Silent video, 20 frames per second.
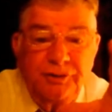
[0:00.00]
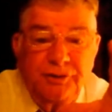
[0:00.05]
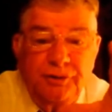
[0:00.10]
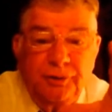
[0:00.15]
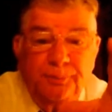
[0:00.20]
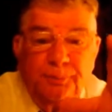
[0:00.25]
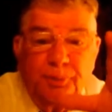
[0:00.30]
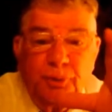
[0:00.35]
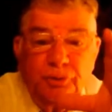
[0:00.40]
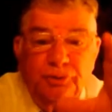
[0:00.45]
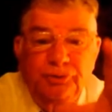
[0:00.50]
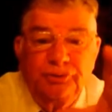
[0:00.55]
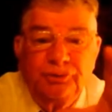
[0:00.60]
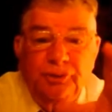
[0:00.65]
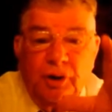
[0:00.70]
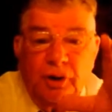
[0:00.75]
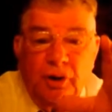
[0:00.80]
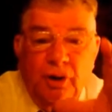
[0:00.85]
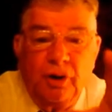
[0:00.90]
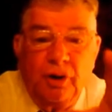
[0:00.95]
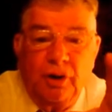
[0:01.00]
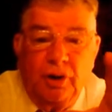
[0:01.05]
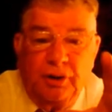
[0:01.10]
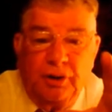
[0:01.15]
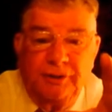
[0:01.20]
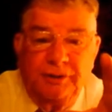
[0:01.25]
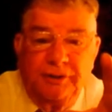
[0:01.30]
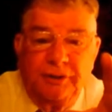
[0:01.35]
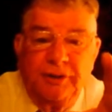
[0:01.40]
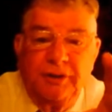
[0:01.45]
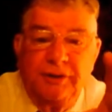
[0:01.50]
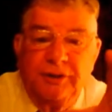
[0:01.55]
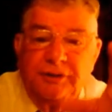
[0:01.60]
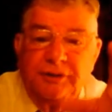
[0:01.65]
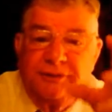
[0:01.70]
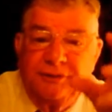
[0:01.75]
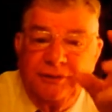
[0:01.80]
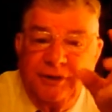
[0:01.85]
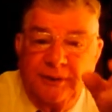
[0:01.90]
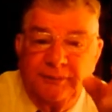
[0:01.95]
to put to heart
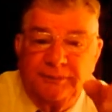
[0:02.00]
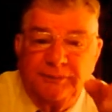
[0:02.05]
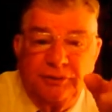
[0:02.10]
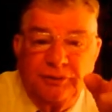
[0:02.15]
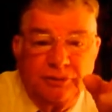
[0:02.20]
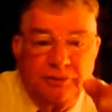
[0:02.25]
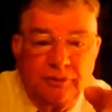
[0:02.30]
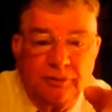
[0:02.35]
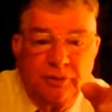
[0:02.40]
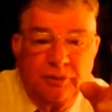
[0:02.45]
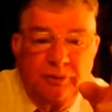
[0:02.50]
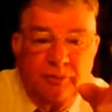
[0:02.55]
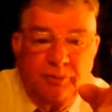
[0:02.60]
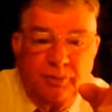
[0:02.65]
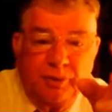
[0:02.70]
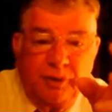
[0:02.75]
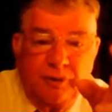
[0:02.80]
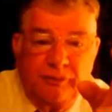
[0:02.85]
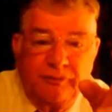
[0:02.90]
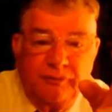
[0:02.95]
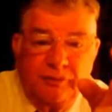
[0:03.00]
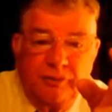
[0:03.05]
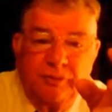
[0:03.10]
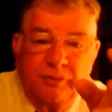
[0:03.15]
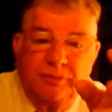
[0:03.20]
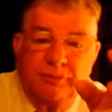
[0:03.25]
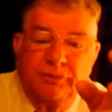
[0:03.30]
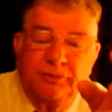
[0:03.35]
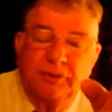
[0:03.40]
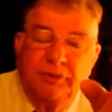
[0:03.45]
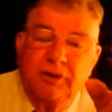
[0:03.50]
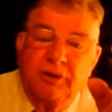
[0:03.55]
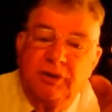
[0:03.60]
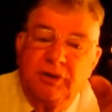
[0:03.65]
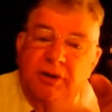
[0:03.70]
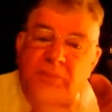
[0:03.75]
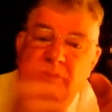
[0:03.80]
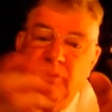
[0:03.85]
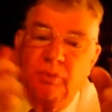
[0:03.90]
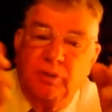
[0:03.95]
chapter 3 of Proverbs.
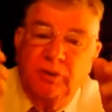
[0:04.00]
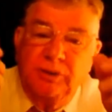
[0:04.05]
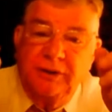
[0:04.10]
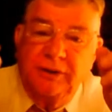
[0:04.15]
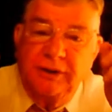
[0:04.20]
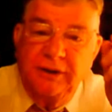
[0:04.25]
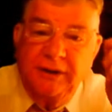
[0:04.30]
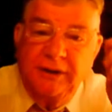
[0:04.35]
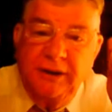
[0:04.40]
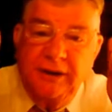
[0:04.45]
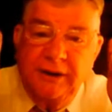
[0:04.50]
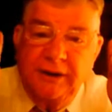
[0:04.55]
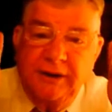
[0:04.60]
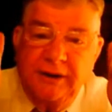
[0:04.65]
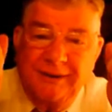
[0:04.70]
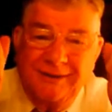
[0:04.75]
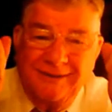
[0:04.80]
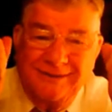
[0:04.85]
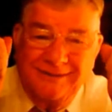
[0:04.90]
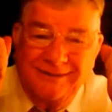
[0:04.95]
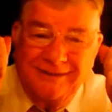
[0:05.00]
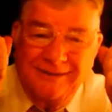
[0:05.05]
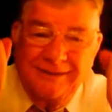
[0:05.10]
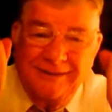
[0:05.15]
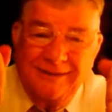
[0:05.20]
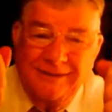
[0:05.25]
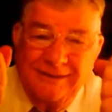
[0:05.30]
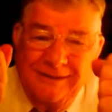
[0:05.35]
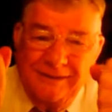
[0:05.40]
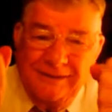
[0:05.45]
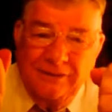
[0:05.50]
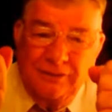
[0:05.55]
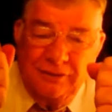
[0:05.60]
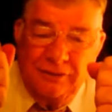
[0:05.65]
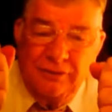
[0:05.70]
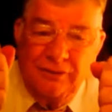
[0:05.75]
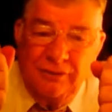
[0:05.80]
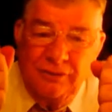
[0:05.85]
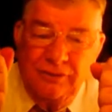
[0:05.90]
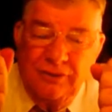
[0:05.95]
And when they get it in
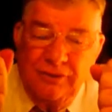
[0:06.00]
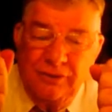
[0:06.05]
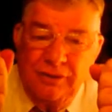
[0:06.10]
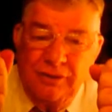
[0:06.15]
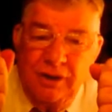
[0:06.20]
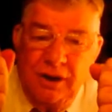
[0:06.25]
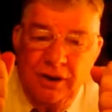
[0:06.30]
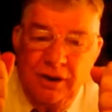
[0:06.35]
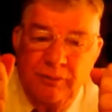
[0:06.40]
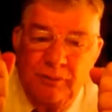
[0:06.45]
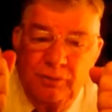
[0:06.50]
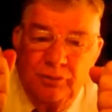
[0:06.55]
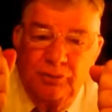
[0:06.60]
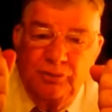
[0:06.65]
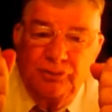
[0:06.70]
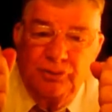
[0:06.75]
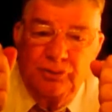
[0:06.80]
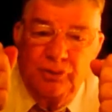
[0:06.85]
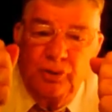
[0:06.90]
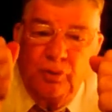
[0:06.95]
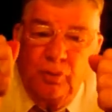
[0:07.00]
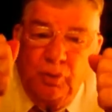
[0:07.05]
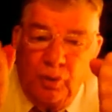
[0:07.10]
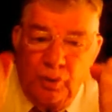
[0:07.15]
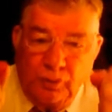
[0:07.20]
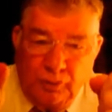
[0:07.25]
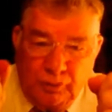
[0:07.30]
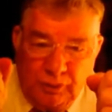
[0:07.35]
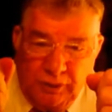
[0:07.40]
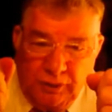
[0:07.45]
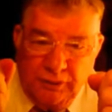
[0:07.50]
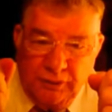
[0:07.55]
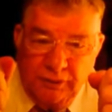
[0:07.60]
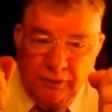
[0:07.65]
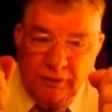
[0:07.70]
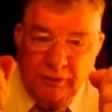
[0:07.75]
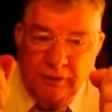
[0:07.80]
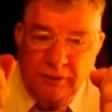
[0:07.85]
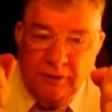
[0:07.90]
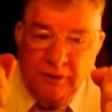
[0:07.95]
there, uh, they able to quote it,
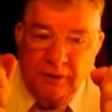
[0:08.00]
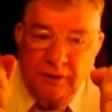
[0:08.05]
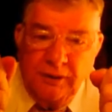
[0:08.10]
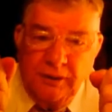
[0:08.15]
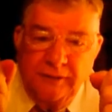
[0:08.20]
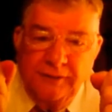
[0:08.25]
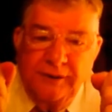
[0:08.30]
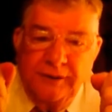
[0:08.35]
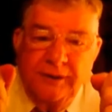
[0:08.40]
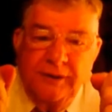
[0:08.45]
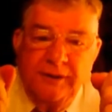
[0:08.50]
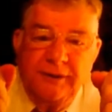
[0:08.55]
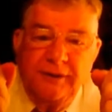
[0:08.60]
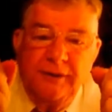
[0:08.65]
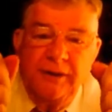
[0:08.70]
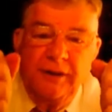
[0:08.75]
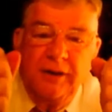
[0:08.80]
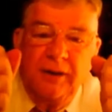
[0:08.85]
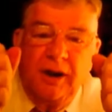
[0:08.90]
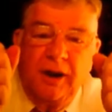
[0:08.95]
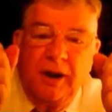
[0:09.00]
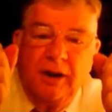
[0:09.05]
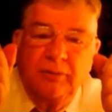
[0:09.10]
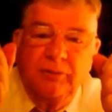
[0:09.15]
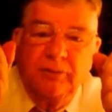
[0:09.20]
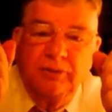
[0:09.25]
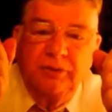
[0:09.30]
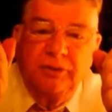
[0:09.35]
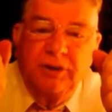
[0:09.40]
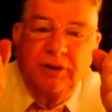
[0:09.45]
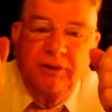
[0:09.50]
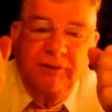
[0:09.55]
then I would